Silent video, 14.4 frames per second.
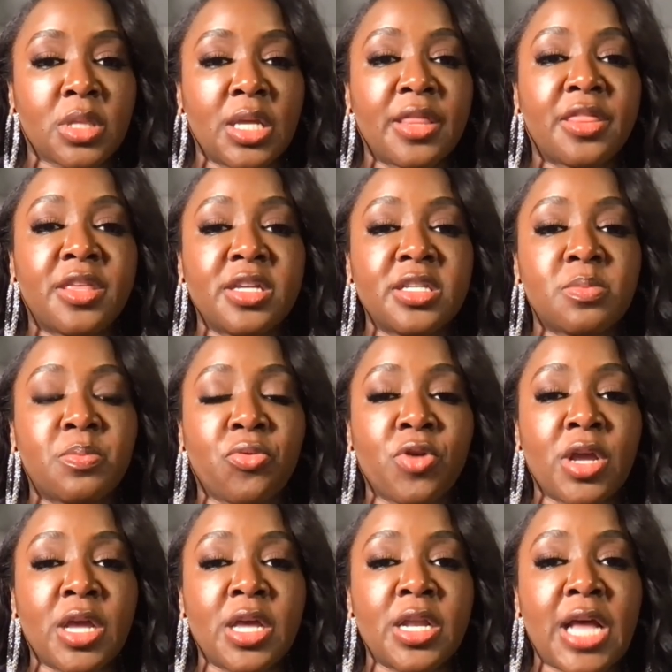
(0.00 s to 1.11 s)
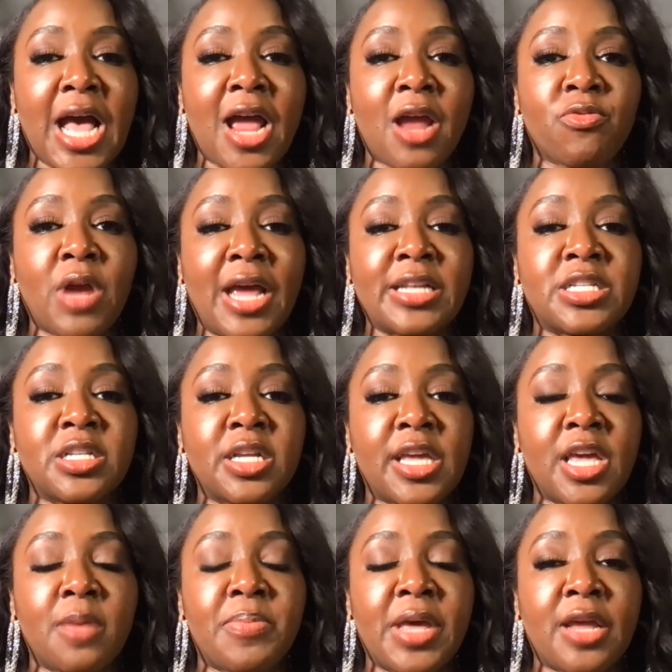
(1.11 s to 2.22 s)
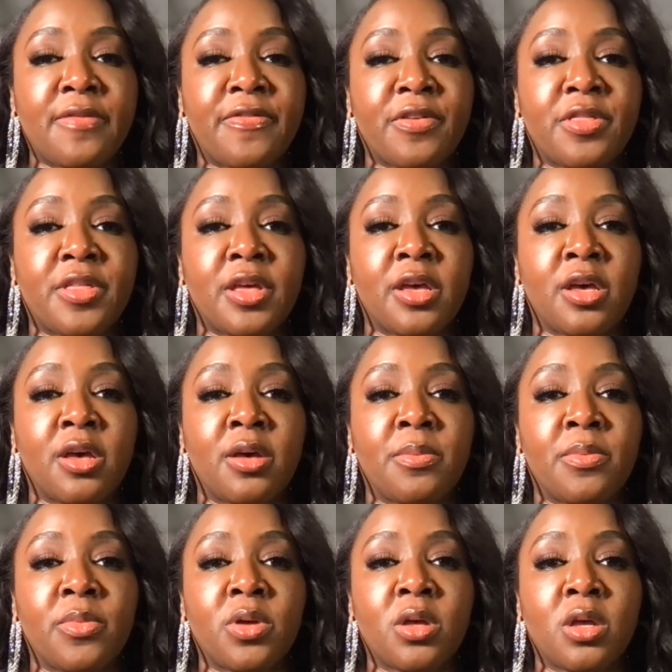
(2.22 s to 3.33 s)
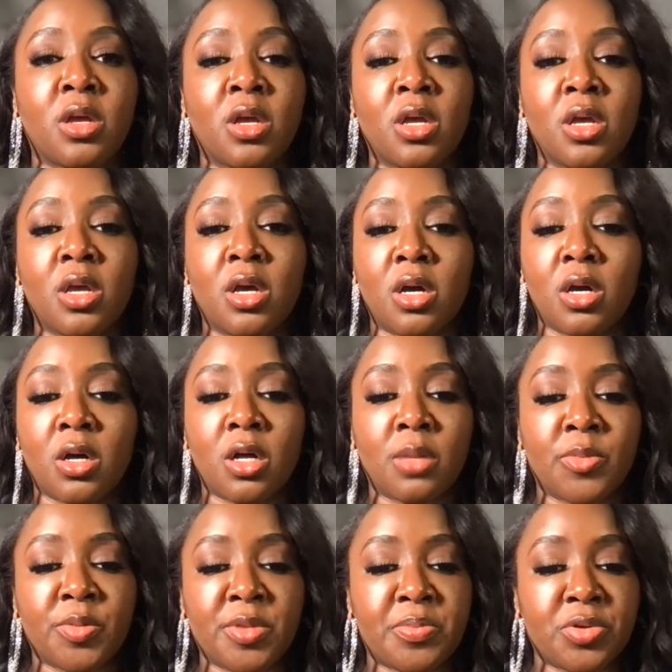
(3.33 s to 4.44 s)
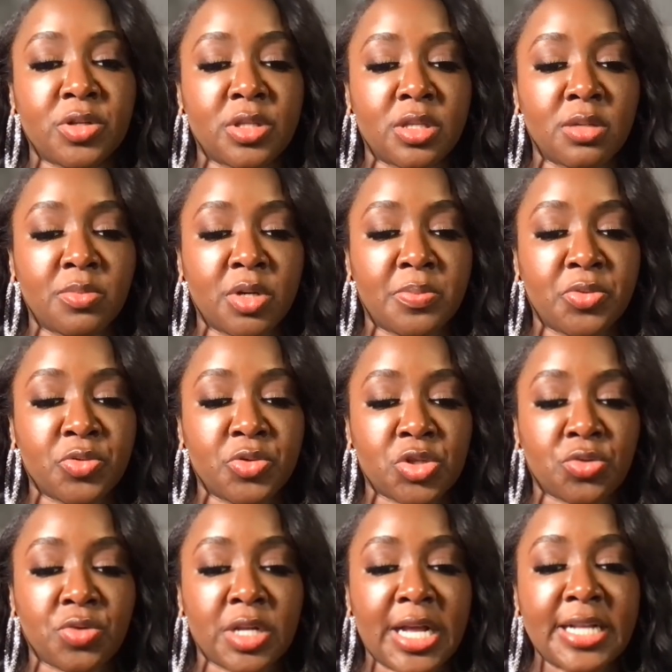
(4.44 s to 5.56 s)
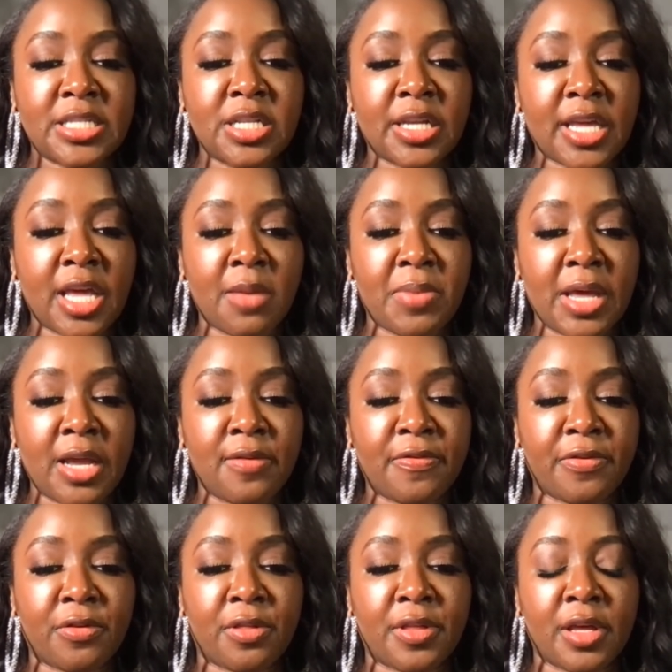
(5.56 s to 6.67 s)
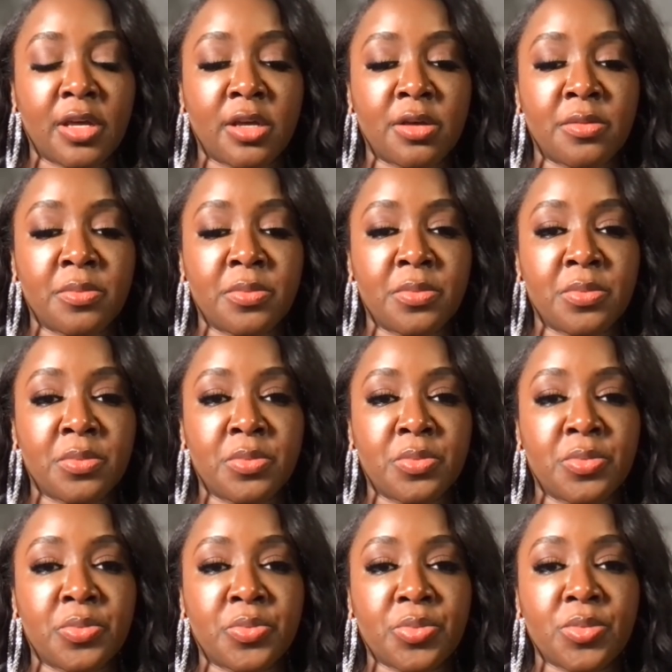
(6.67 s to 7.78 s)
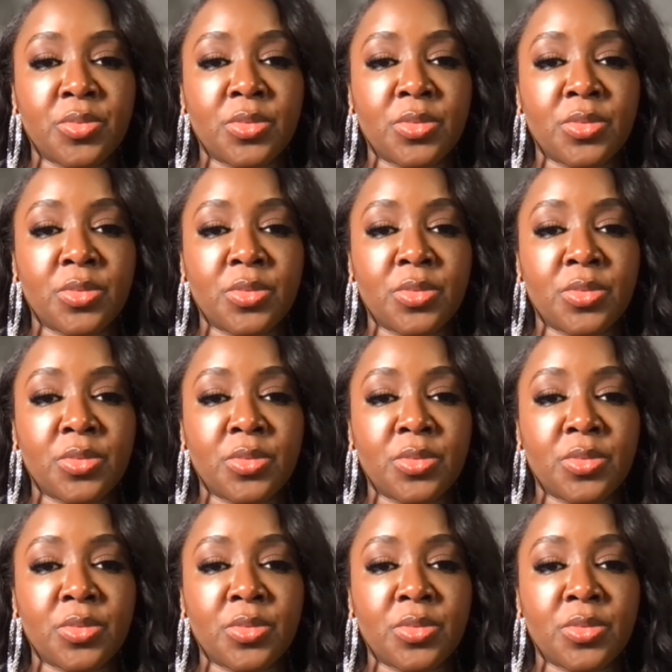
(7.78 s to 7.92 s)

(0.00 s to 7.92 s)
This brand, I, I did a campaign for them. Um, let me put them up on the screen. I did a campaign for them